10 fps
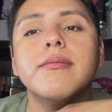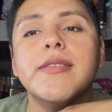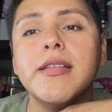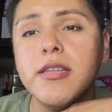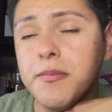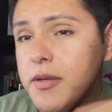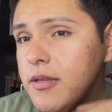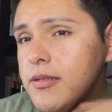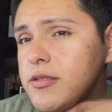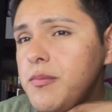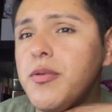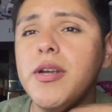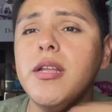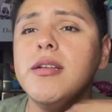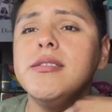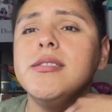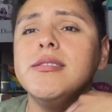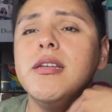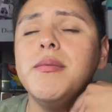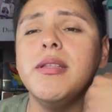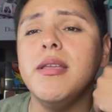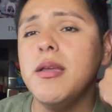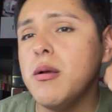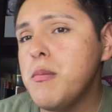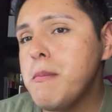The lip color is pretty, it's just not my thing.